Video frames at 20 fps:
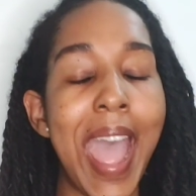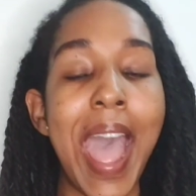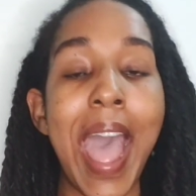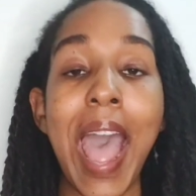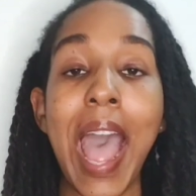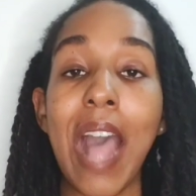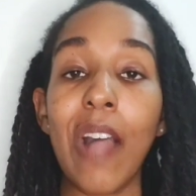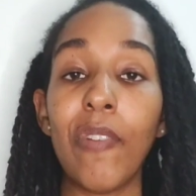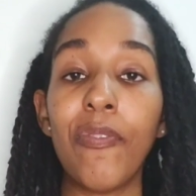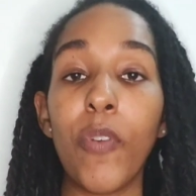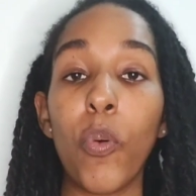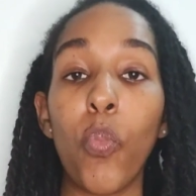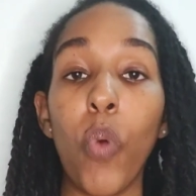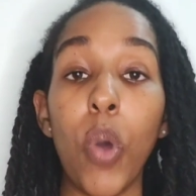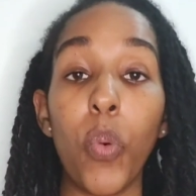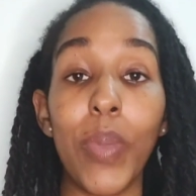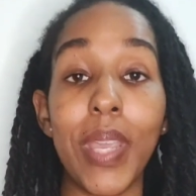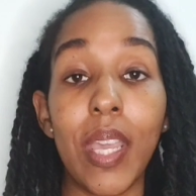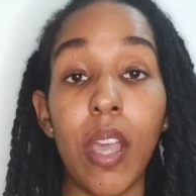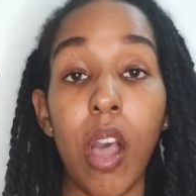have
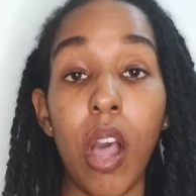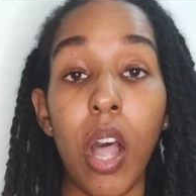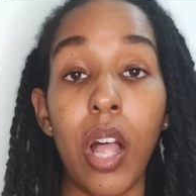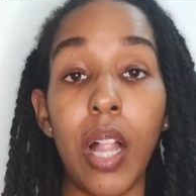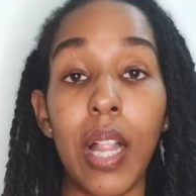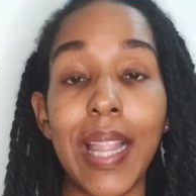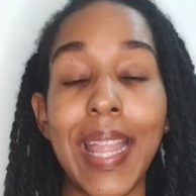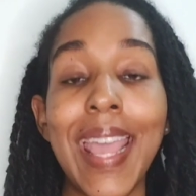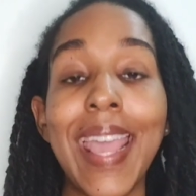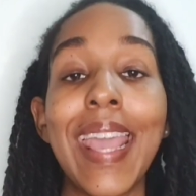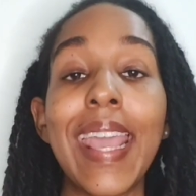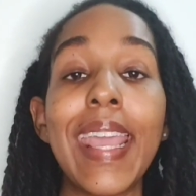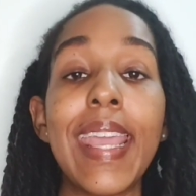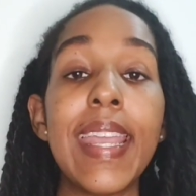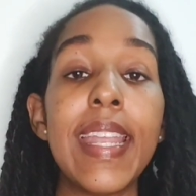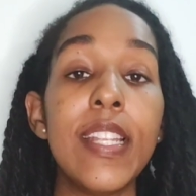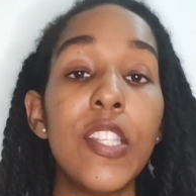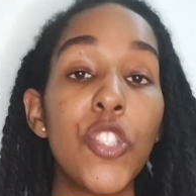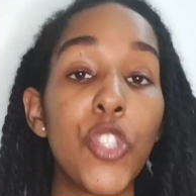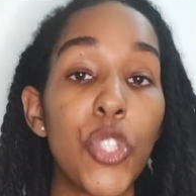what we call
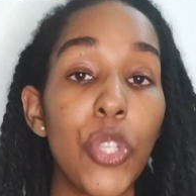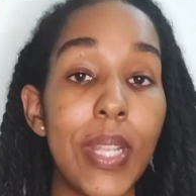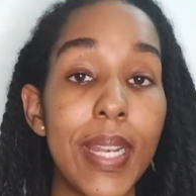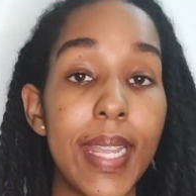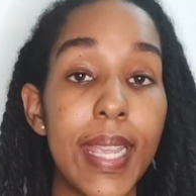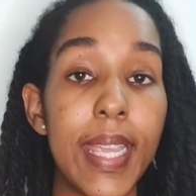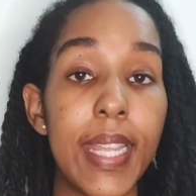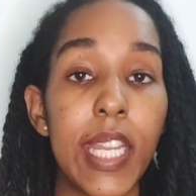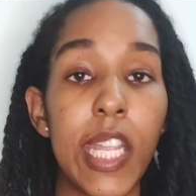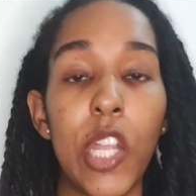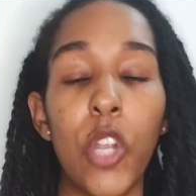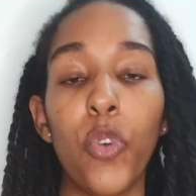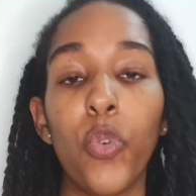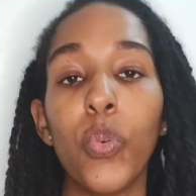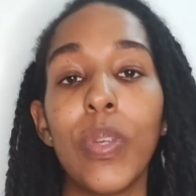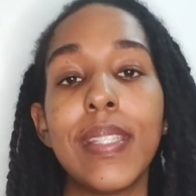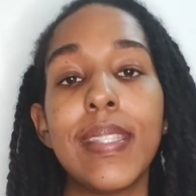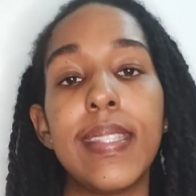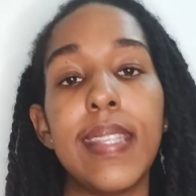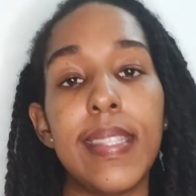insulin
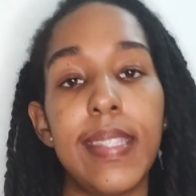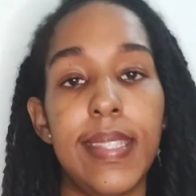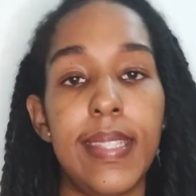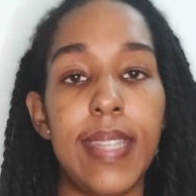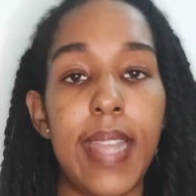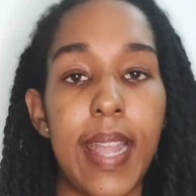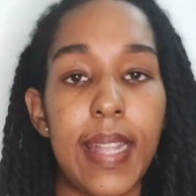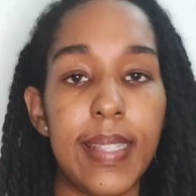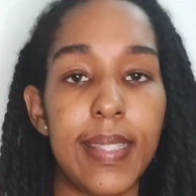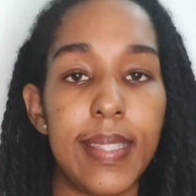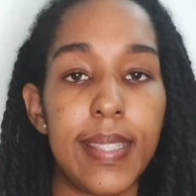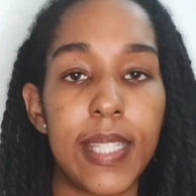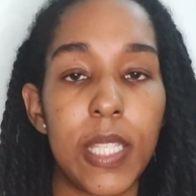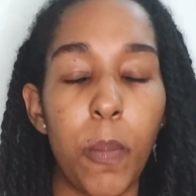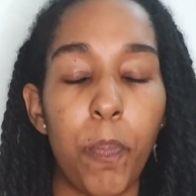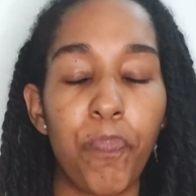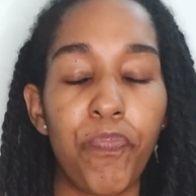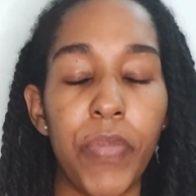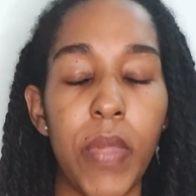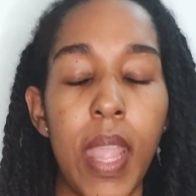resistance.